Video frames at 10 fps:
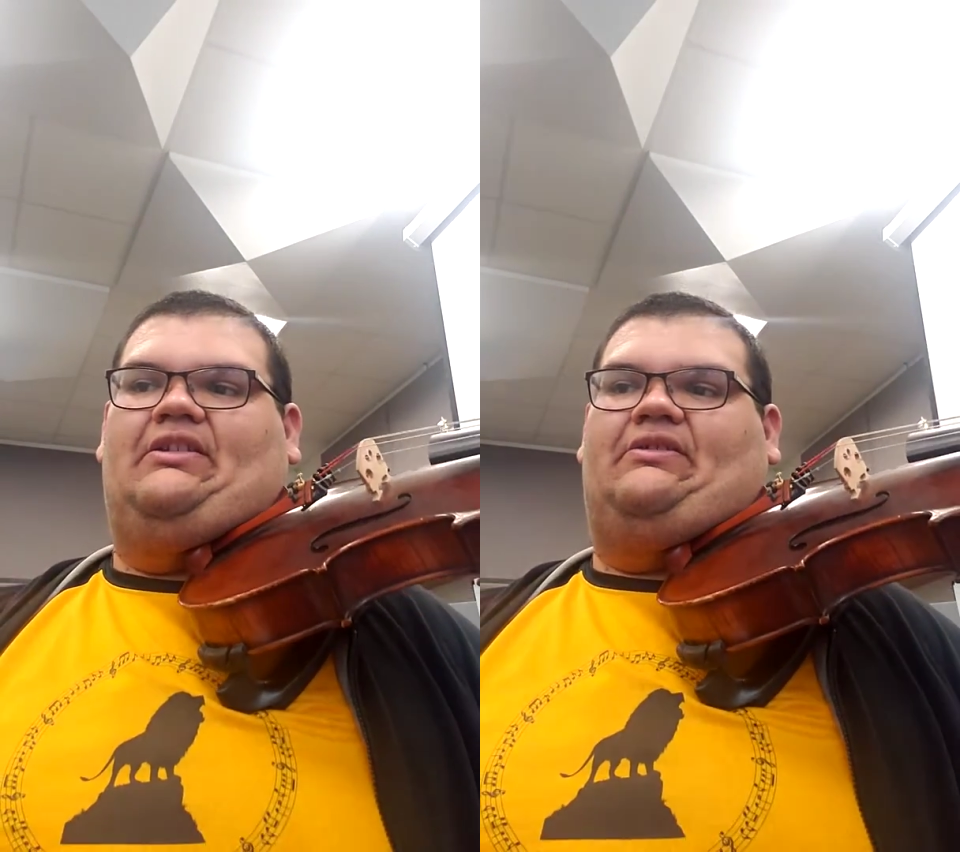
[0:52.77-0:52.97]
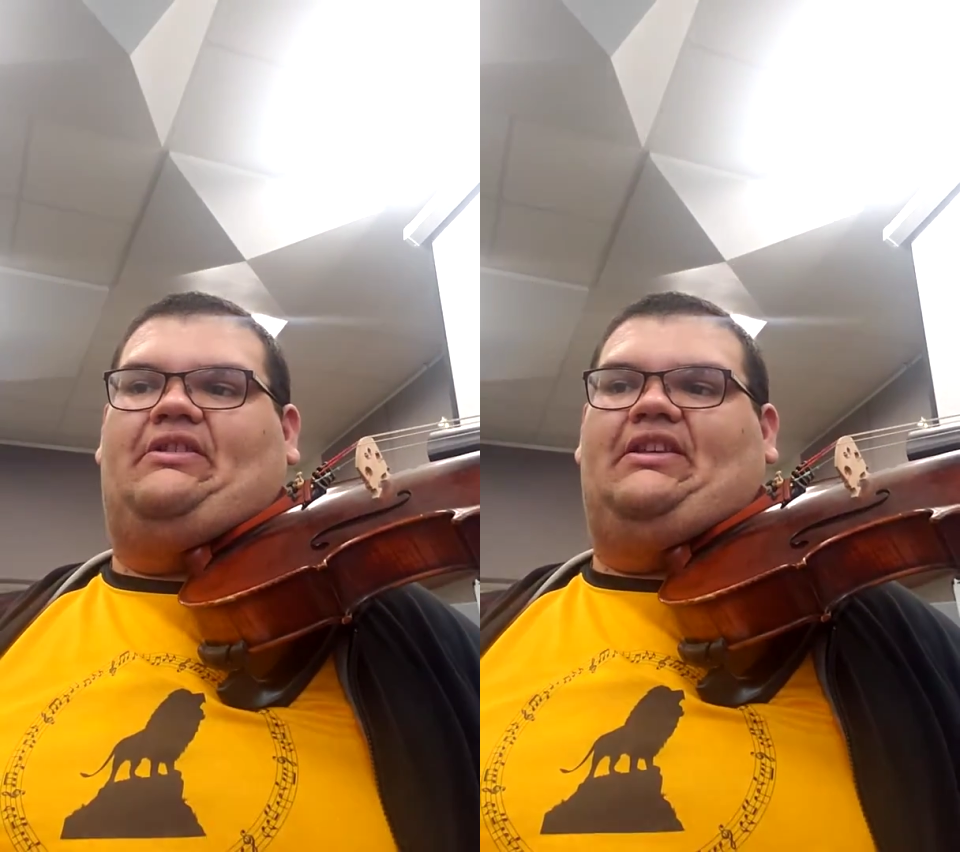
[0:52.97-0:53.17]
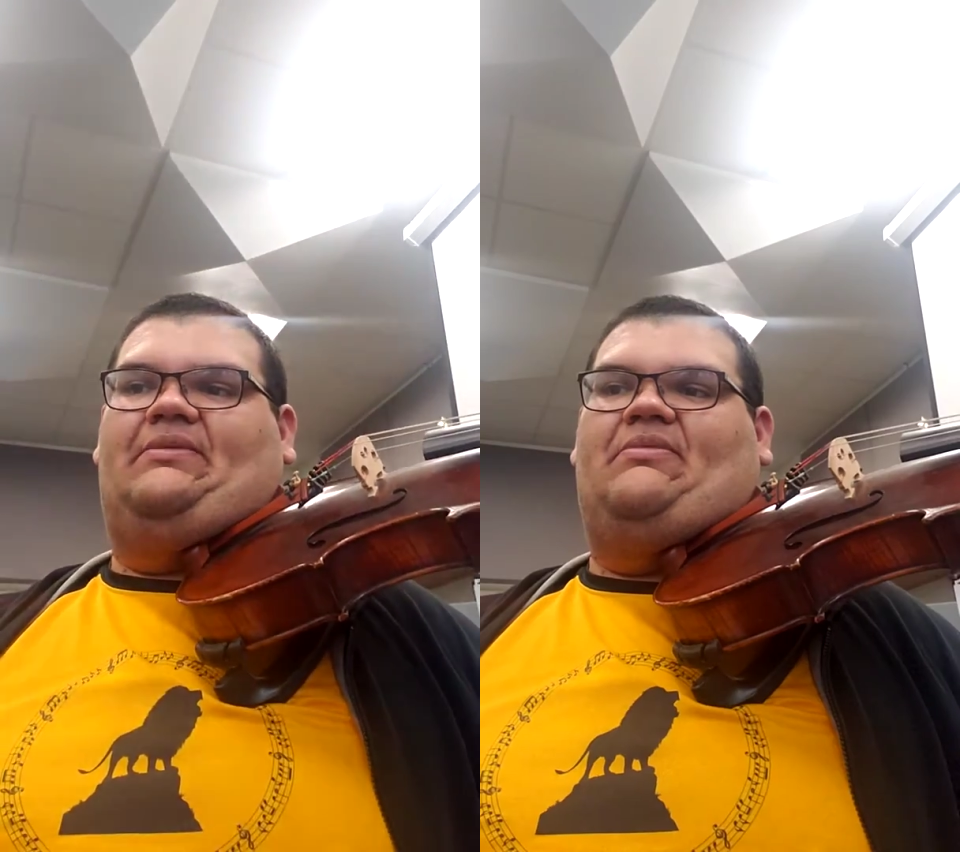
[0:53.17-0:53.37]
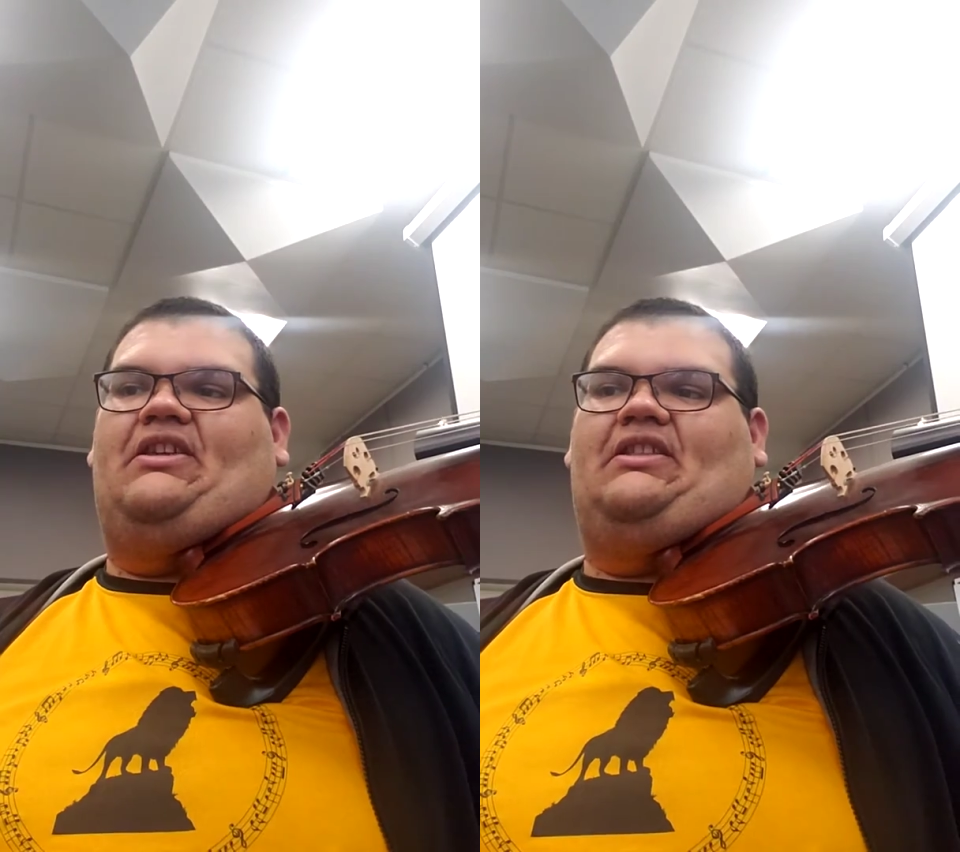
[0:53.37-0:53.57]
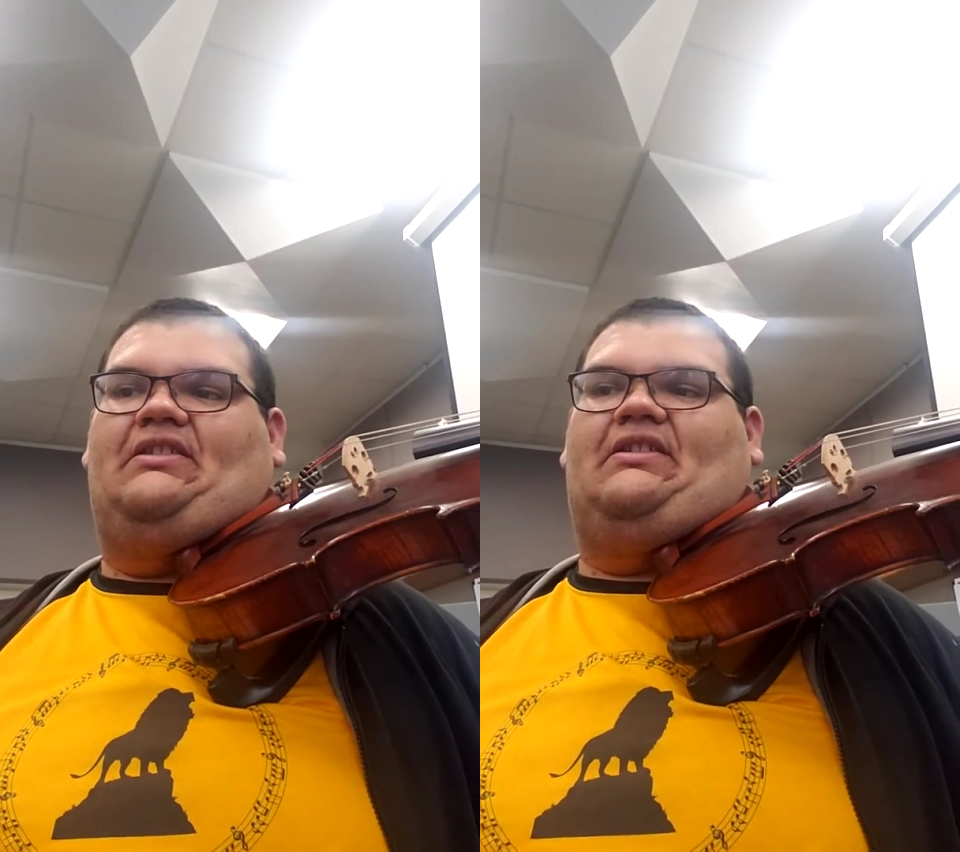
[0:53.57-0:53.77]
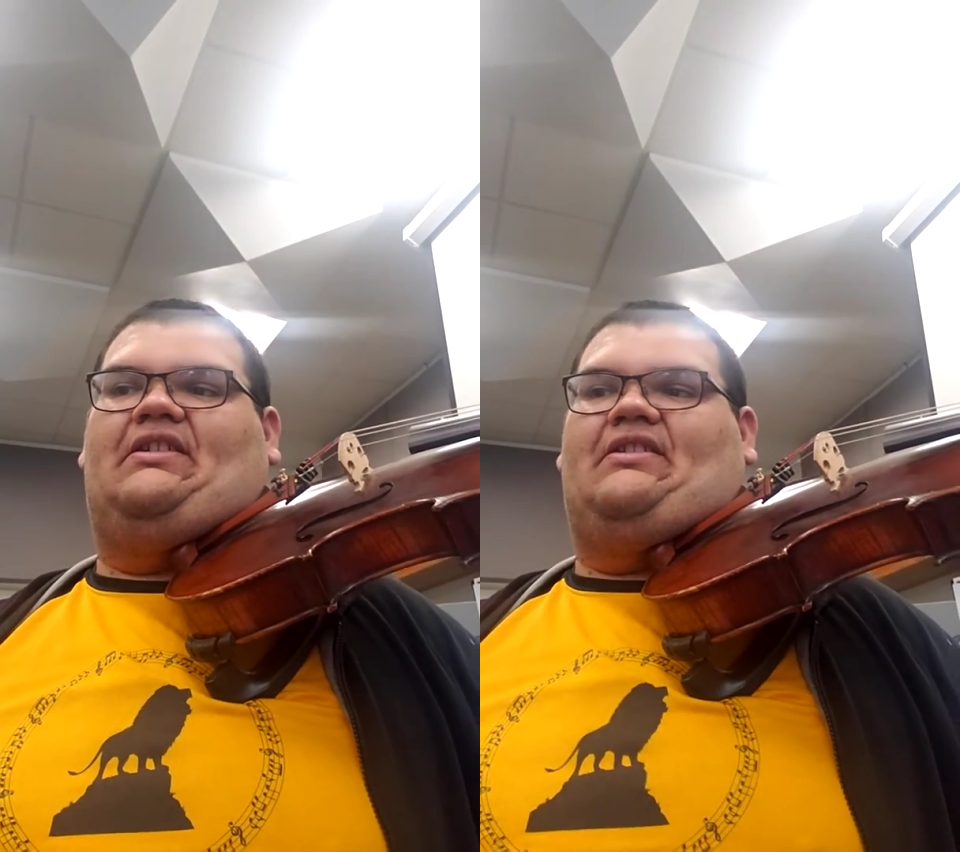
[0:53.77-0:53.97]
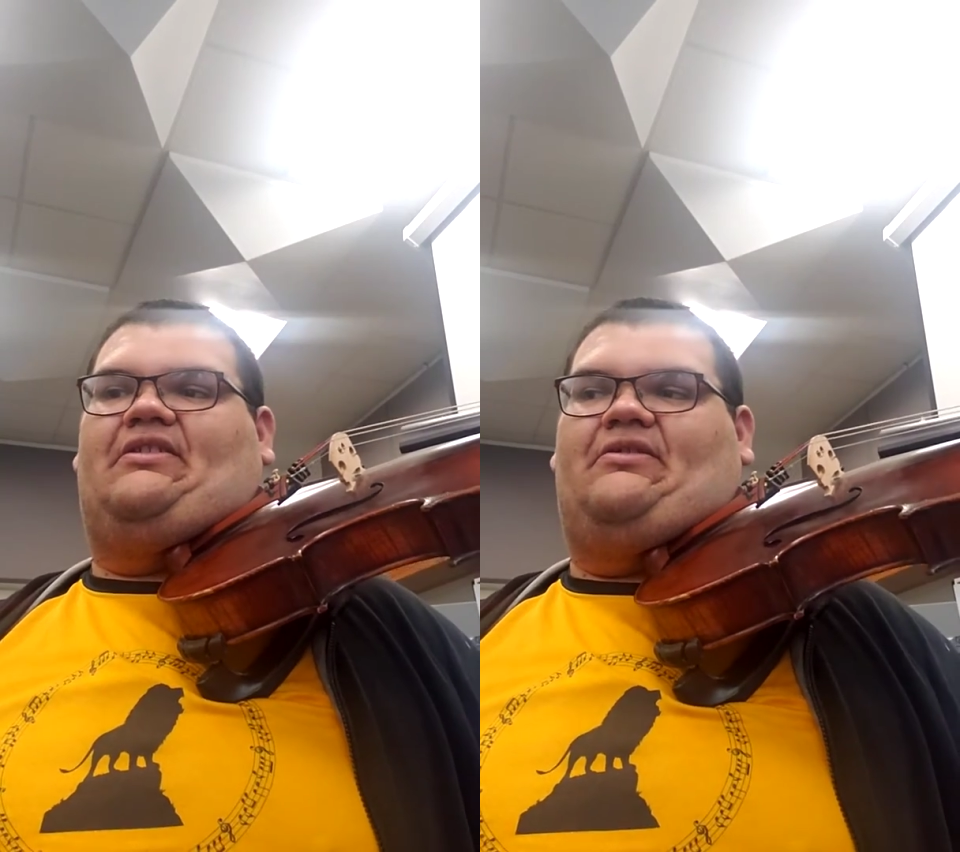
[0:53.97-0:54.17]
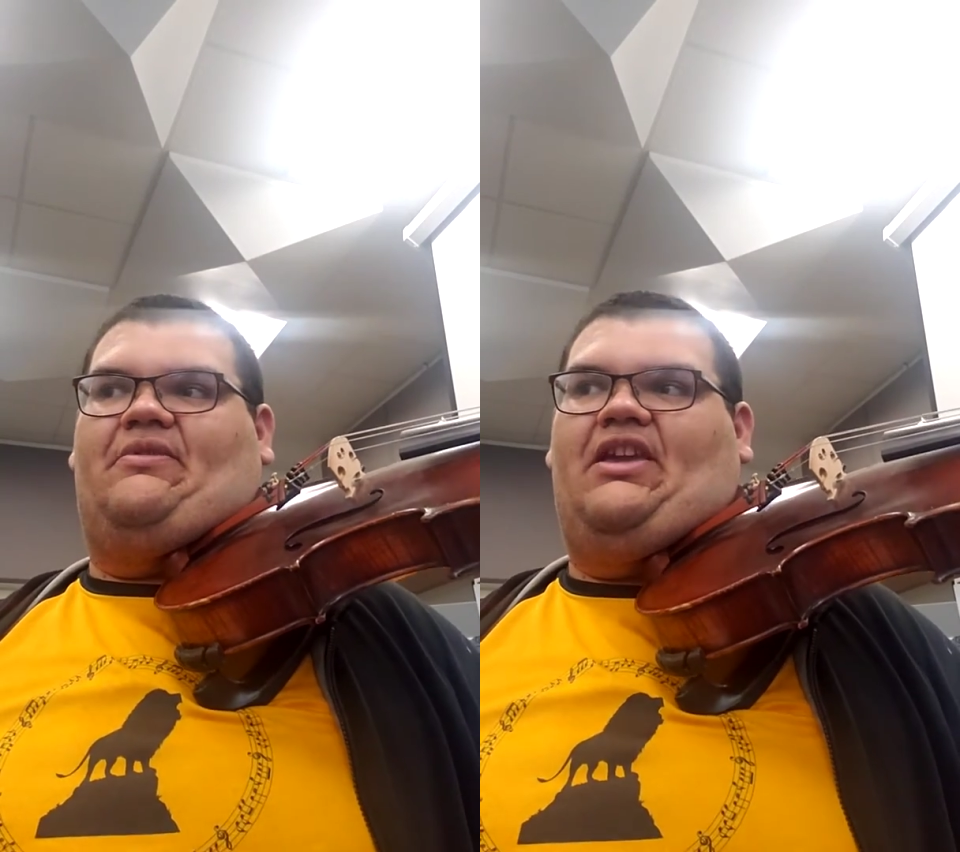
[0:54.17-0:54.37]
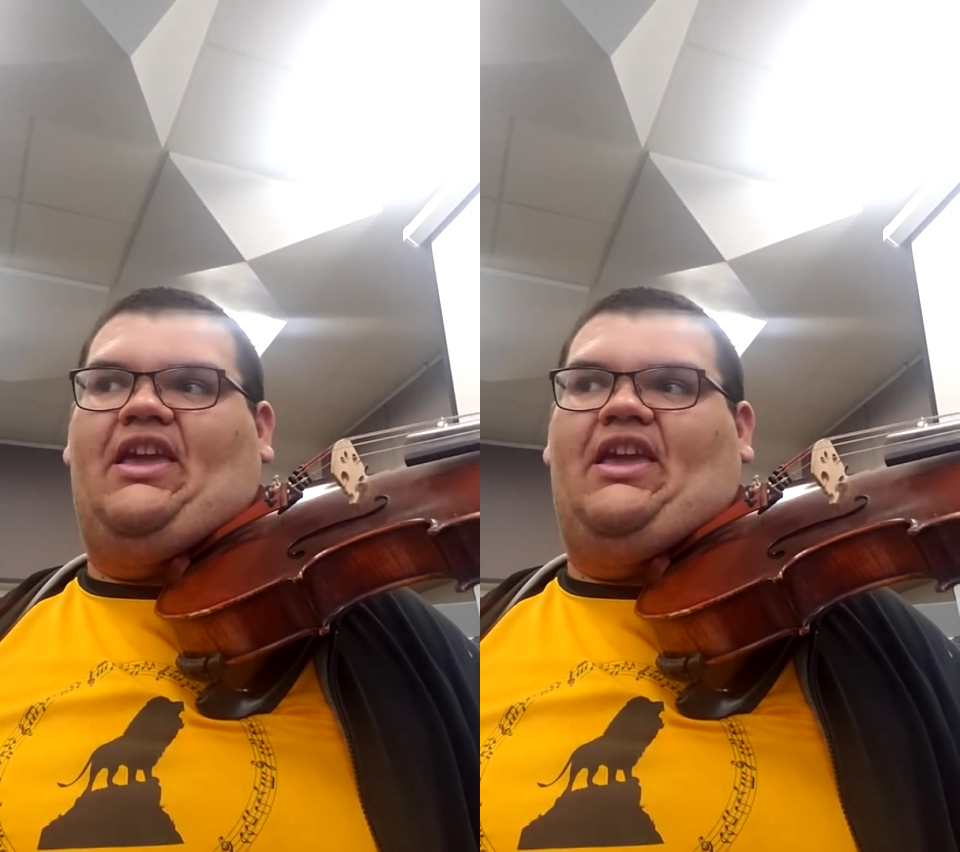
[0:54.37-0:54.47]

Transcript: So this means 3